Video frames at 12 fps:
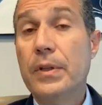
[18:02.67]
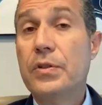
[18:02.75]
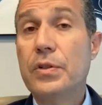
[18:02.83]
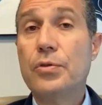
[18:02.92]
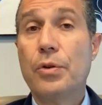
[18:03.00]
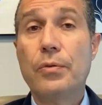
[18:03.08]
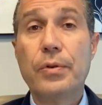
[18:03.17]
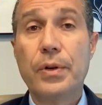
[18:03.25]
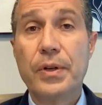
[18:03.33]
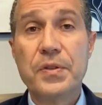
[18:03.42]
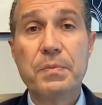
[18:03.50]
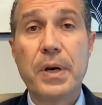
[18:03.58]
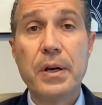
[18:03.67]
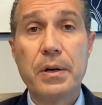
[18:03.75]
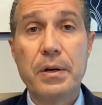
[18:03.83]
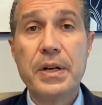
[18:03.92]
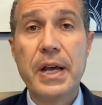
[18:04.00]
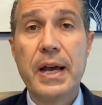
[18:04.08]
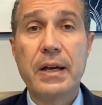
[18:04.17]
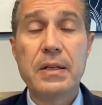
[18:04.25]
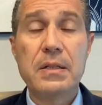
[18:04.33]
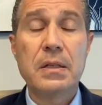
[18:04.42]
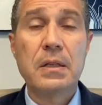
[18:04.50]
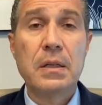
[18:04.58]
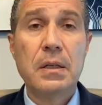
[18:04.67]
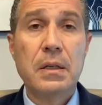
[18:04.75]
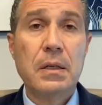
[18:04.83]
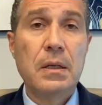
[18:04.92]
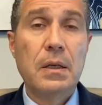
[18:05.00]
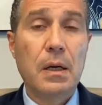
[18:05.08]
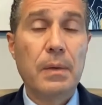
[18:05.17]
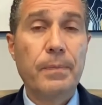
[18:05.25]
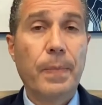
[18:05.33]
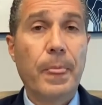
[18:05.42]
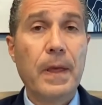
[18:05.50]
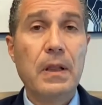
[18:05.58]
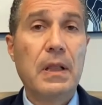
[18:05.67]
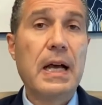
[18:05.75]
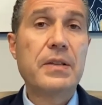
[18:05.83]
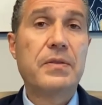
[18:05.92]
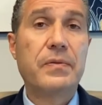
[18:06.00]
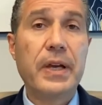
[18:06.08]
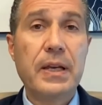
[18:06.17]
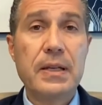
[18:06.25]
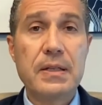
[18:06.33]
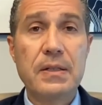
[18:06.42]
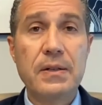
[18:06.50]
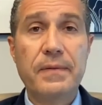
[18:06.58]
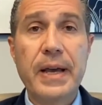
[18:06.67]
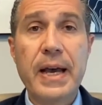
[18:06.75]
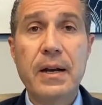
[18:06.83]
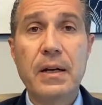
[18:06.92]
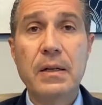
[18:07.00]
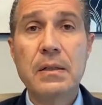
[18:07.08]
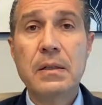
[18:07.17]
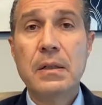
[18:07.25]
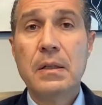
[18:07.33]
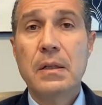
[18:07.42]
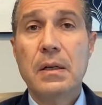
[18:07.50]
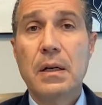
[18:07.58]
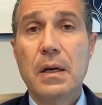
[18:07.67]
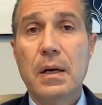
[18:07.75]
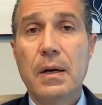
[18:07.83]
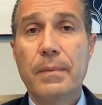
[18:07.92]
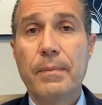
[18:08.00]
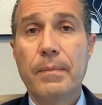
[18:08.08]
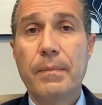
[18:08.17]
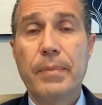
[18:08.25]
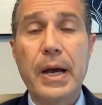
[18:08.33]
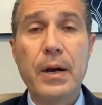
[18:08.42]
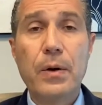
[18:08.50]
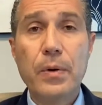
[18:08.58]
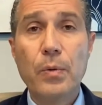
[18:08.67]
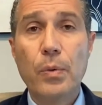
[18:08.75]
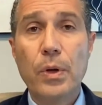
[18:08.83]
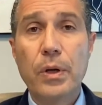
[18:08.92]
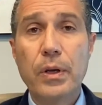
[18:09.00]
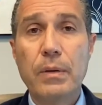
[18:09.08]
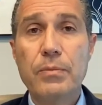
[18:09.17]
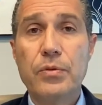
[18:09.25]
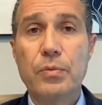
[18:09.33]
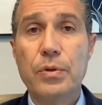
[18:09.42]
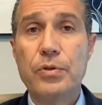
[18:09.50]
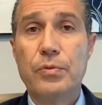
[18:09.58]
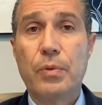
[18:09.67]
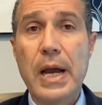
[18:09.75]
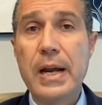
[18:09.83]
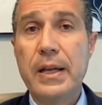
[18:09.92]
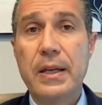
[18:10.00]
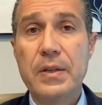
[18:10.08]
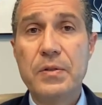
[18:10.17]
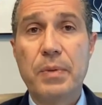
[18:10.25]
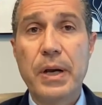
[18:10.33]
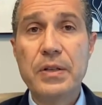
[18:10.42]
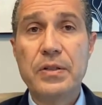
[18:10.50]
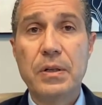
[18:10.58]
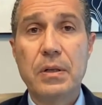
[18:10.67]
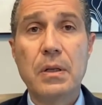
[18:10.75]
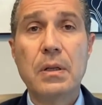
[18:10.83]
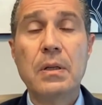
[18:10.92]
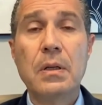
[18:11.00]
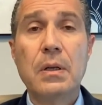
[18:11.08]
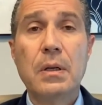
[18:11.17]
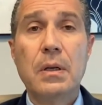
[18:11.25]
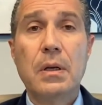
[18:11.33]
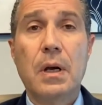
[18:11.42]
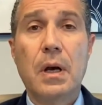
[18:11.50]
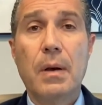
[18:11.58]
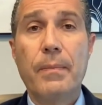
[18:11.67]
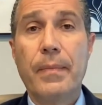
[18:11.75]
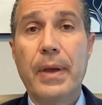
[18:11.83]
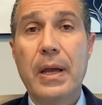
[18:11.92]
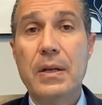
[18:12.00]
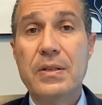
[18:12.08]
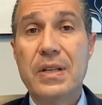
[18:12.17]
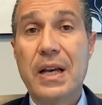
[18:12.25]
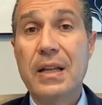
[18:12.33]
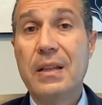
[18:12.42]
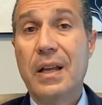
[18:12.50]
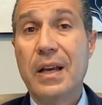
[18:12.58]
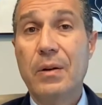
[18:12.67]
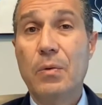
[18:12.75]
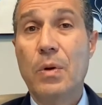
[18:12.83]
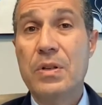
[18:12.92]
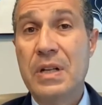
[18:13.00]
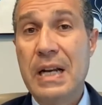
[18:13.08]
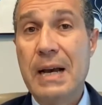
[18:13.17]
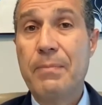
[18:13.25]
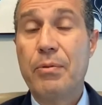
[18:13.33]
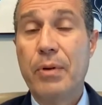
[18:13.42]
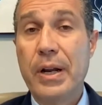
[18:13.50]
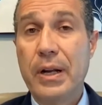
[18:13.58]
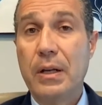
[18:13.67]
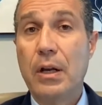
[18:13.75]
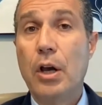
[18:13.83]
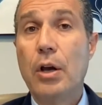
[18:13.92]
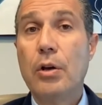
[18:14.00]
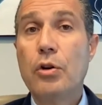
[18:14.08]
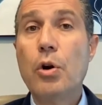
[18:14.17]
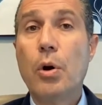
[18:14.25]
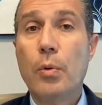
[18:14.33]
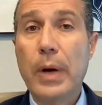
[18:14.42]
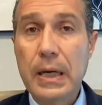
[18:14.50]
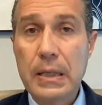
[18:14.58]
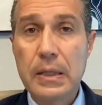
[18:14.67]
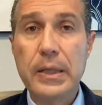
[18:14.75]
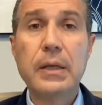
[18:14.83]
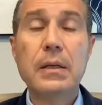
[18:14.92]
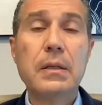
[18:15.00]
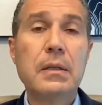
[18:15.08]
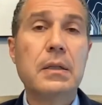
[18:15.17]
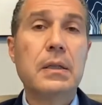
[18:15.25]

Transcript: And this is over expired tags. Um, in Las Vegas, Nevada, um, Byron Williams was riding his bicycle um, and his headlight wasn't operating correctly.